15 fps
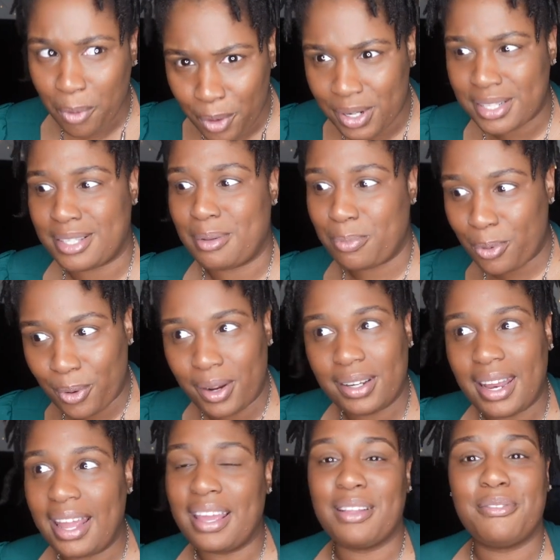going to support,
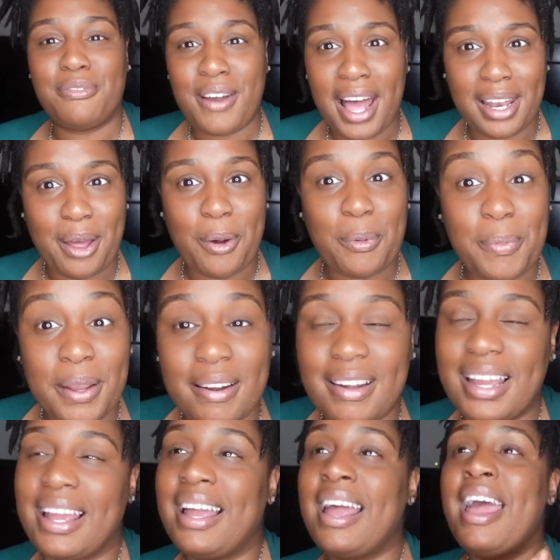like, and follow,
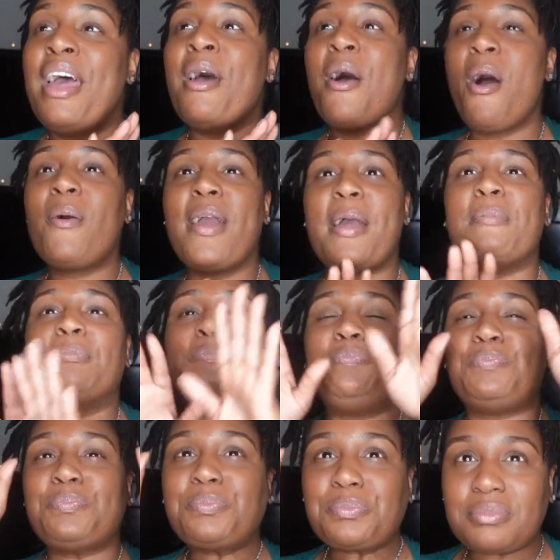period. Okay.
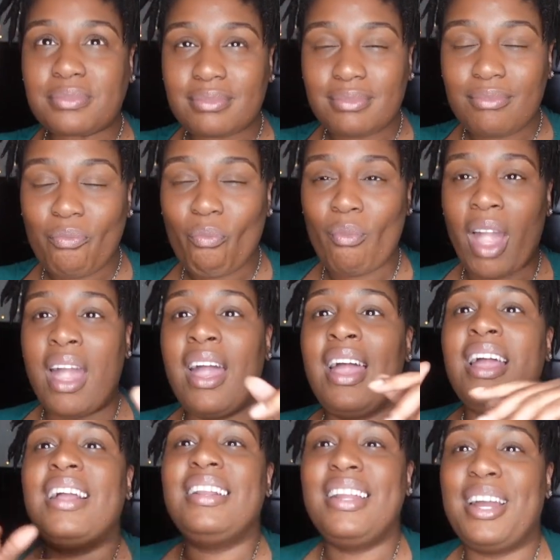
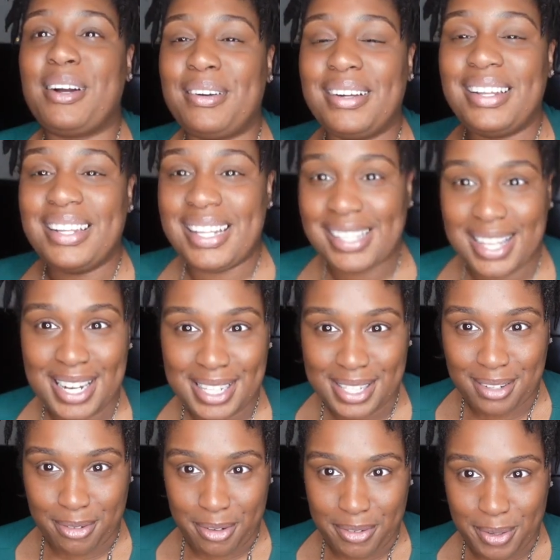Now, let's get into
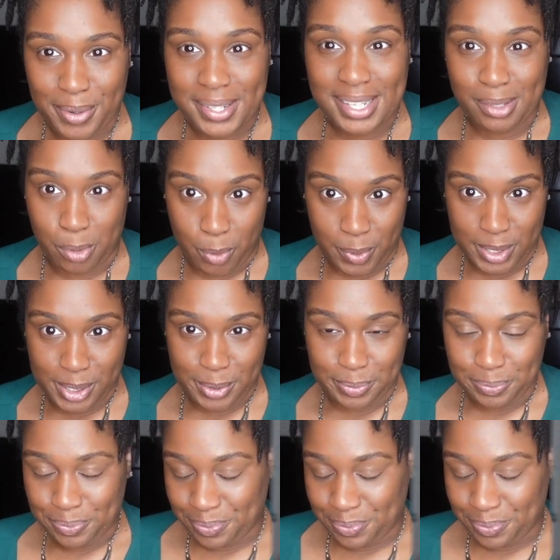the review, because that's what we do.